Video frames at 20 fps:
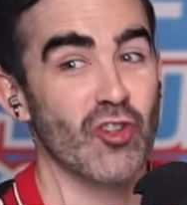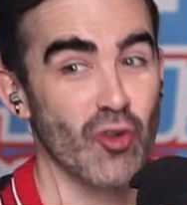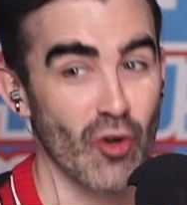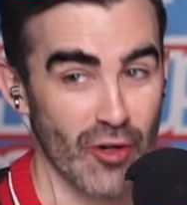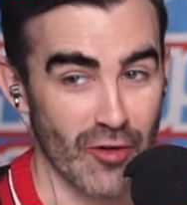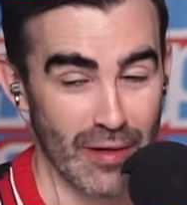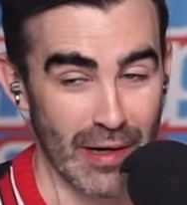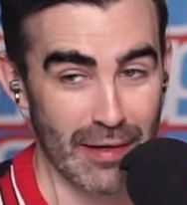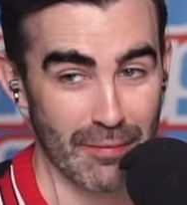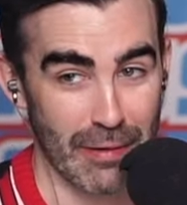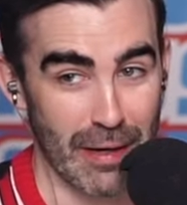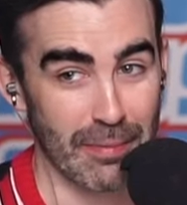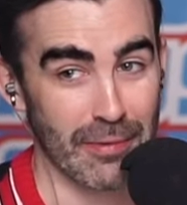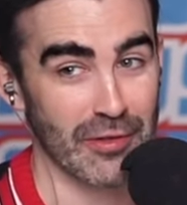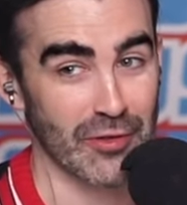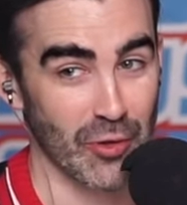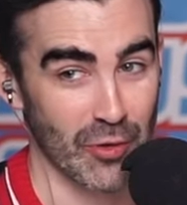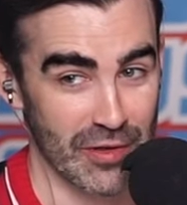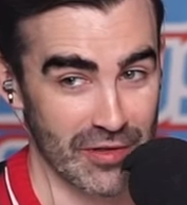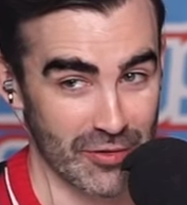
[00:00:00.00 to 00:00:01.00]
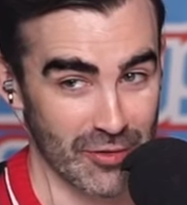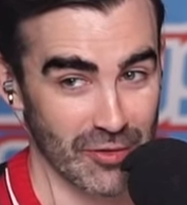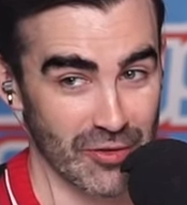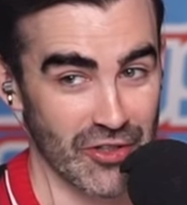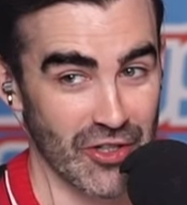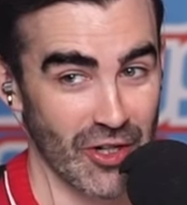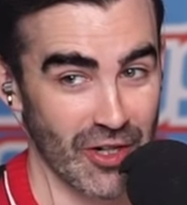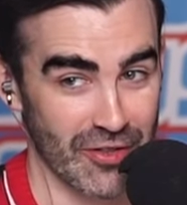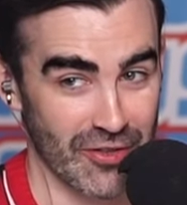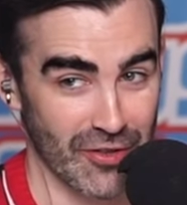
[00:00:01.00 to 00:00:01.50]
Shorecrest Preparatory School
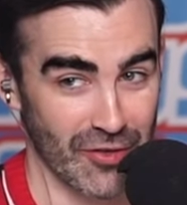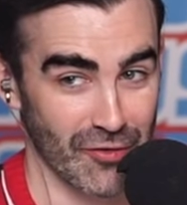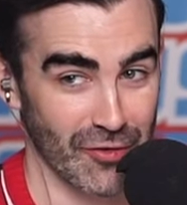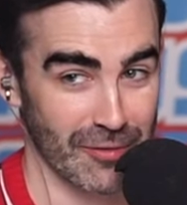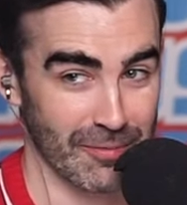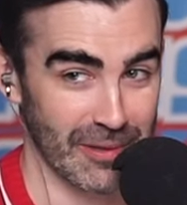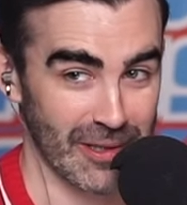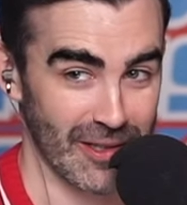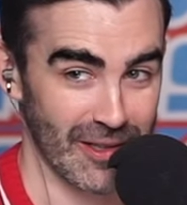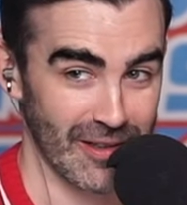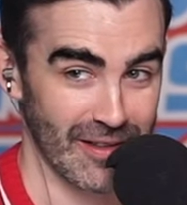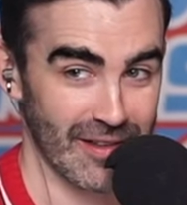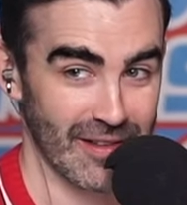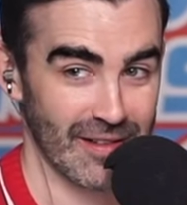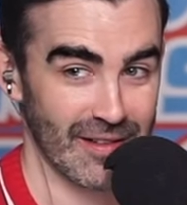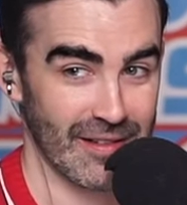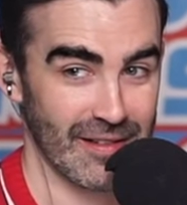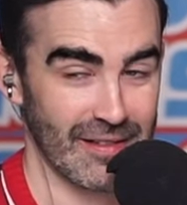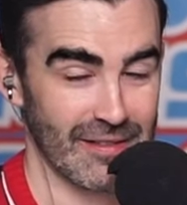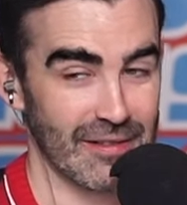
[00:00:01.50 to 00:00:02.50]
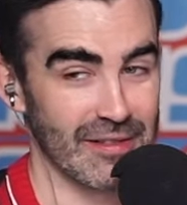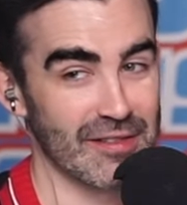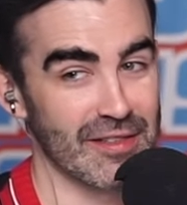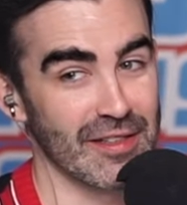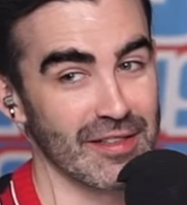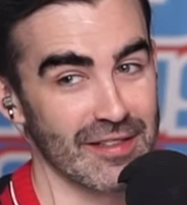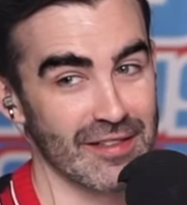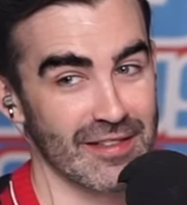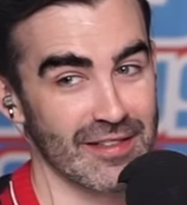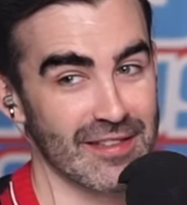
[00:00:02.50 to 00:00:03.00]
Chargers football. It's
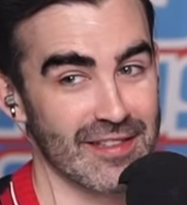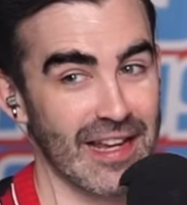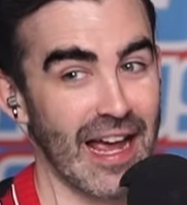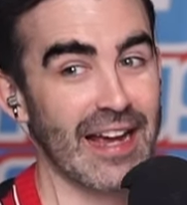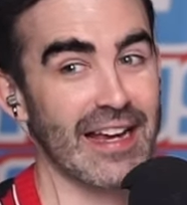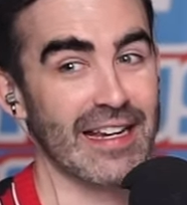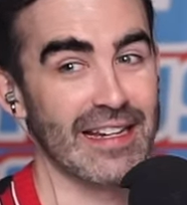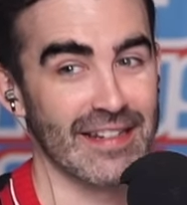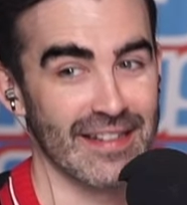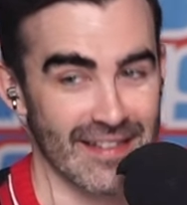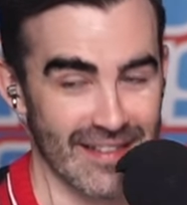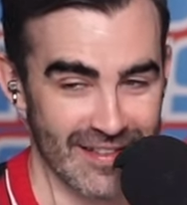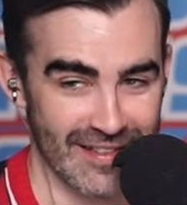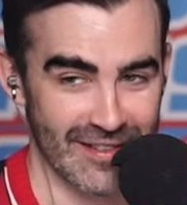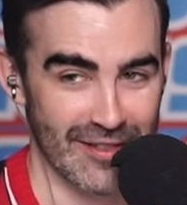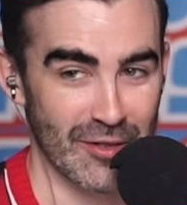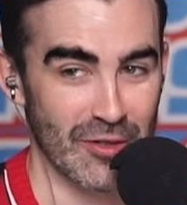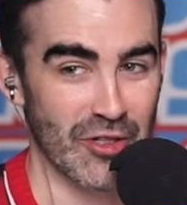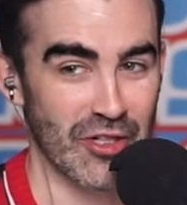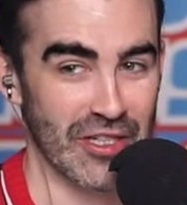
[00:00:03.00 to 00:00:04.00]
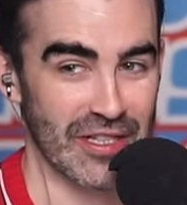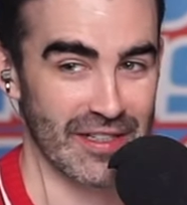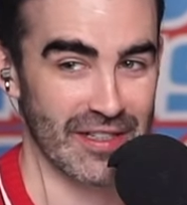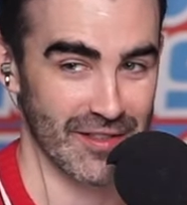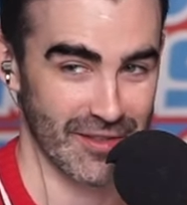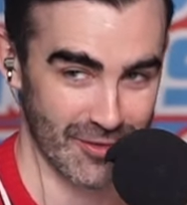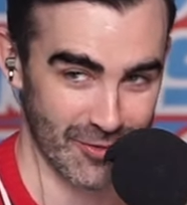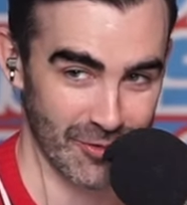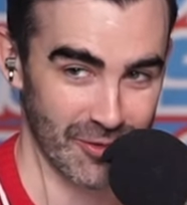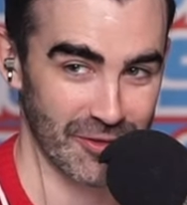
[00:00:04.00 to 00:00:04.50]
the second douchiest
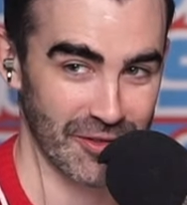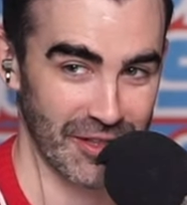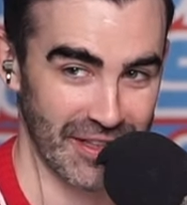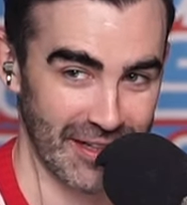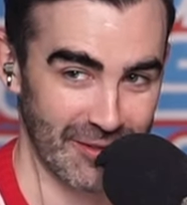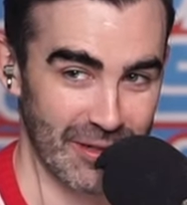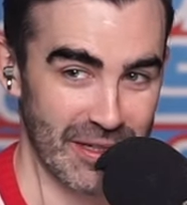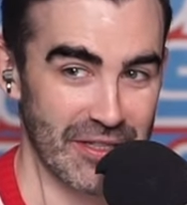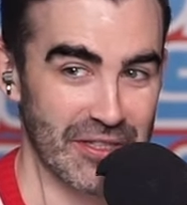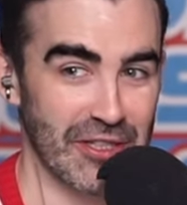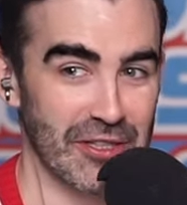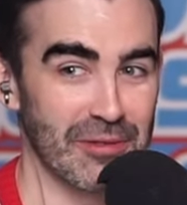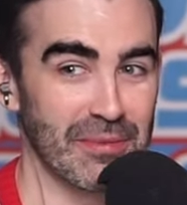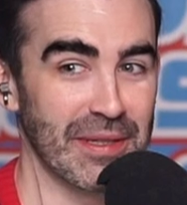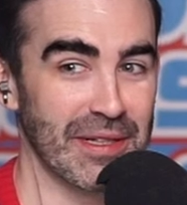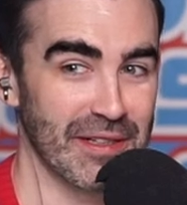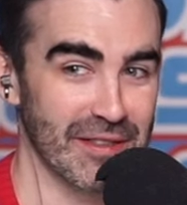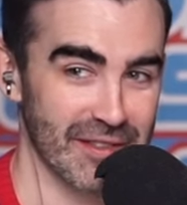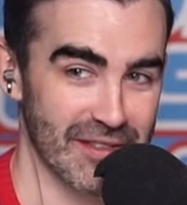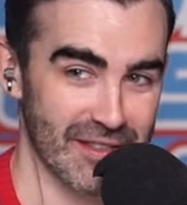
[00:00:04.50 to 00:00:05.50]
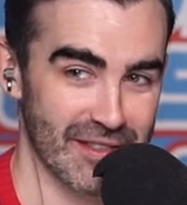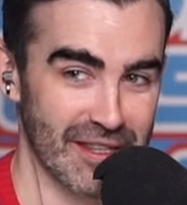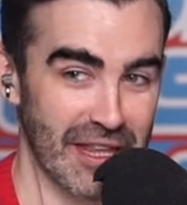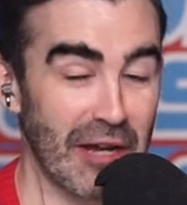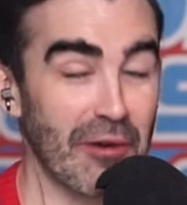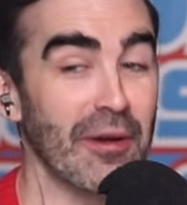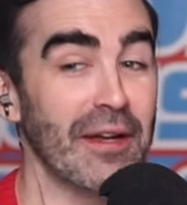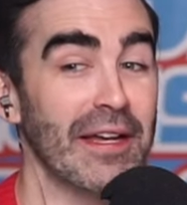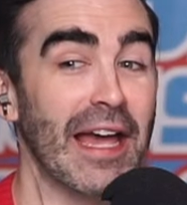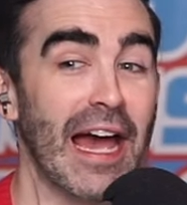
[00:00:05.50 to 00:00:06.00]
school that I went to because
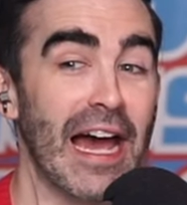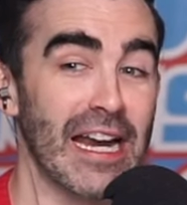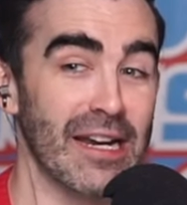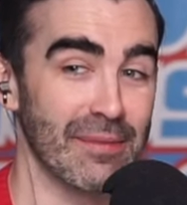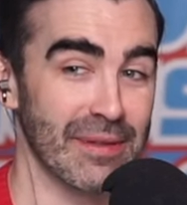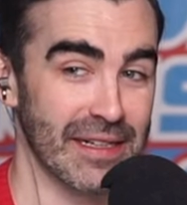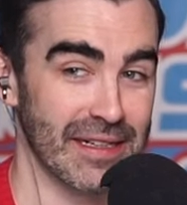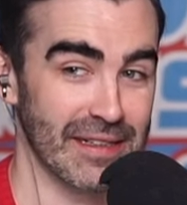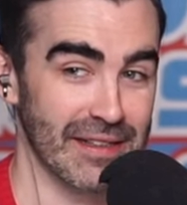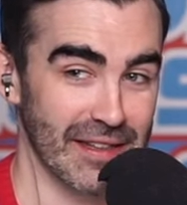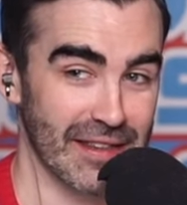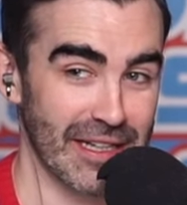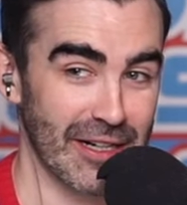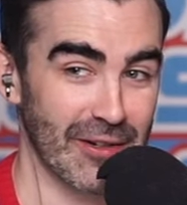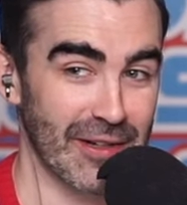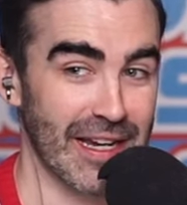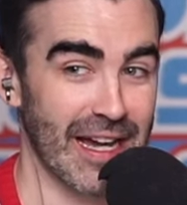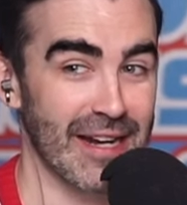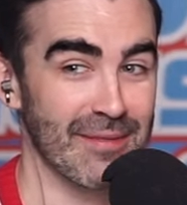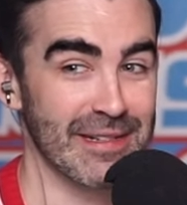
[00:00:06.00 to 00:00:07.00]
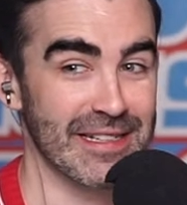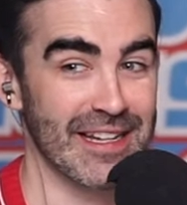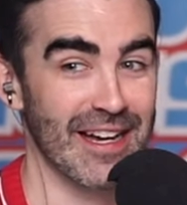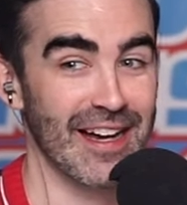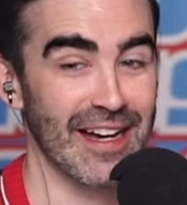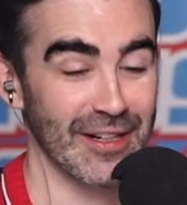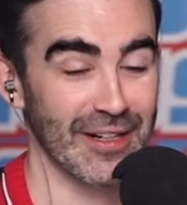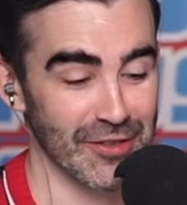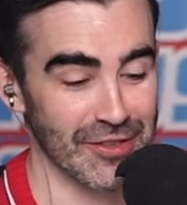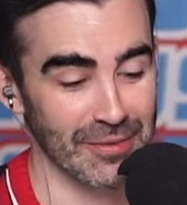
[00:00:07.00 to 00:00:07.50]
Thayer Academy, the Thayer Academy
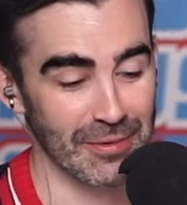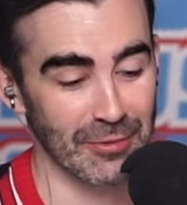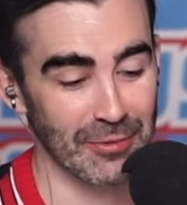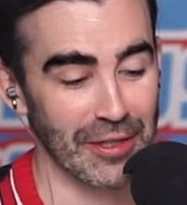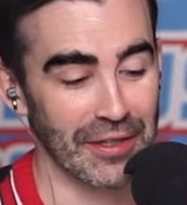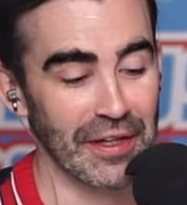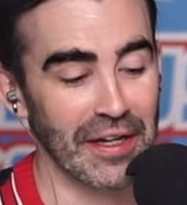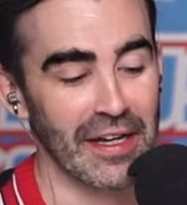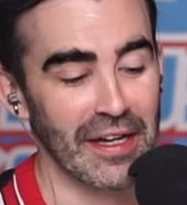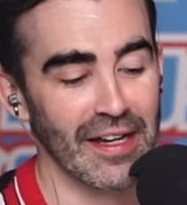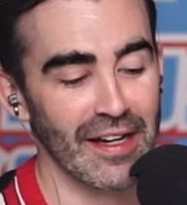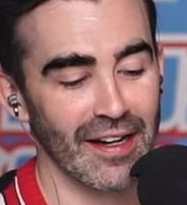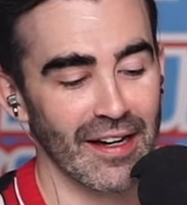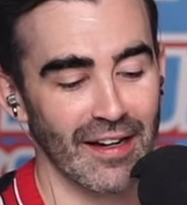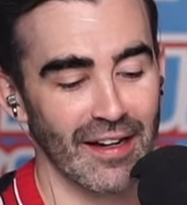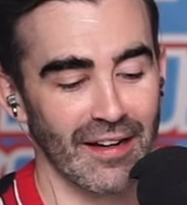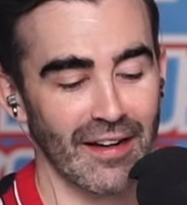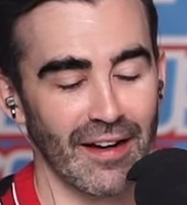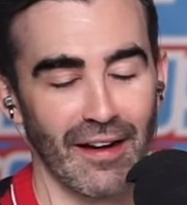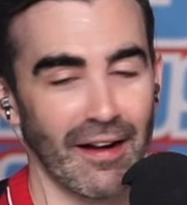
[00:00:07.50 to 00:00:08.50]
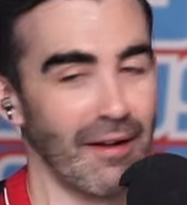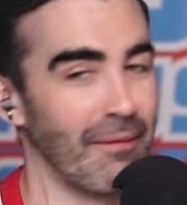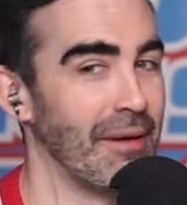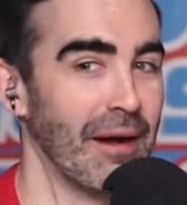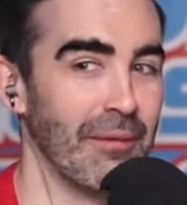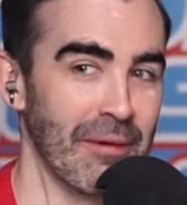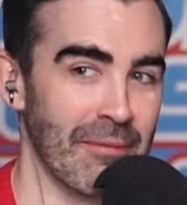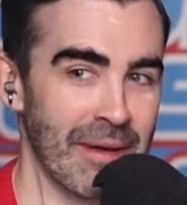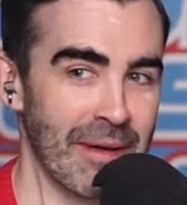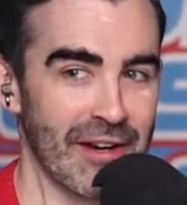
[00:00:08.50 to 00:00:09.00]
Tigers, number one.
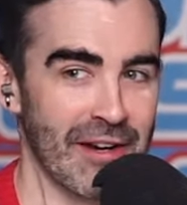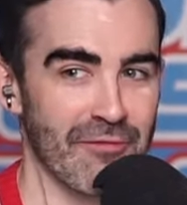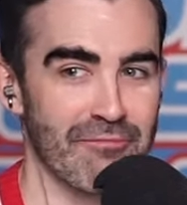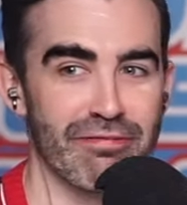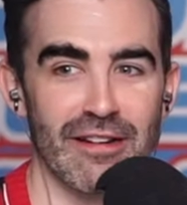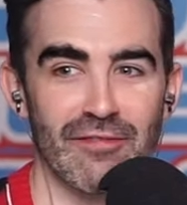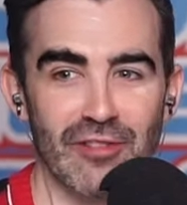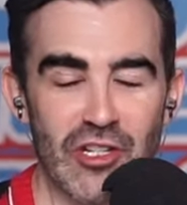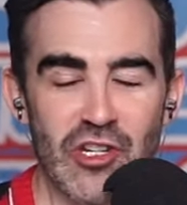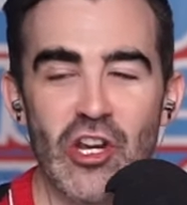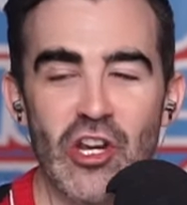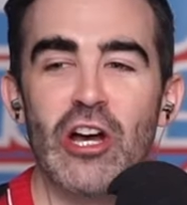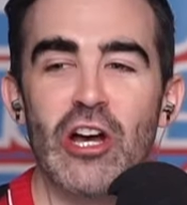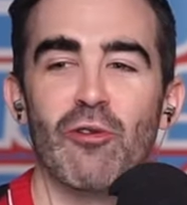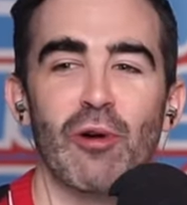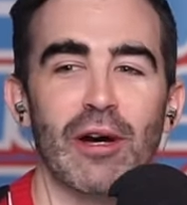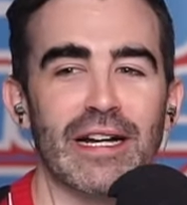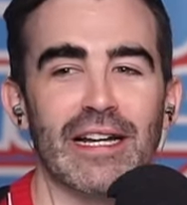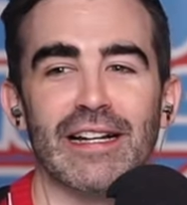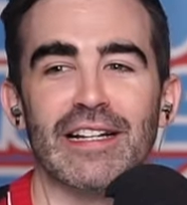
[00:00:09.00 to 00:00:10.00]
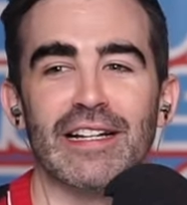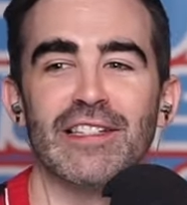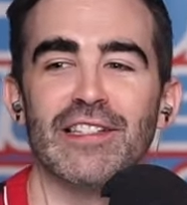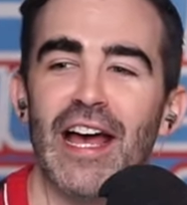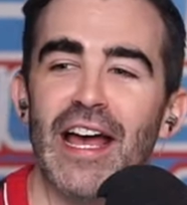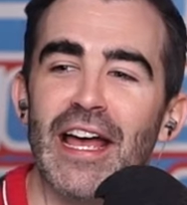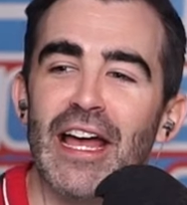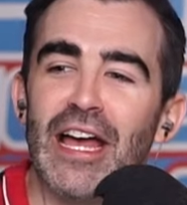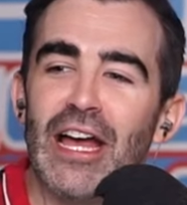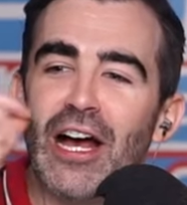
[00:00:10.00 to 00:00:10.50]
I'm a man of privilege. What can I
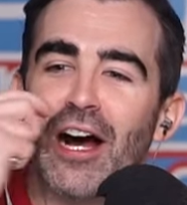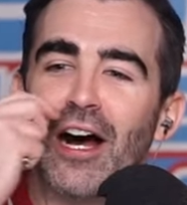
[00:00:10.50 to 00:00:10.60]
say?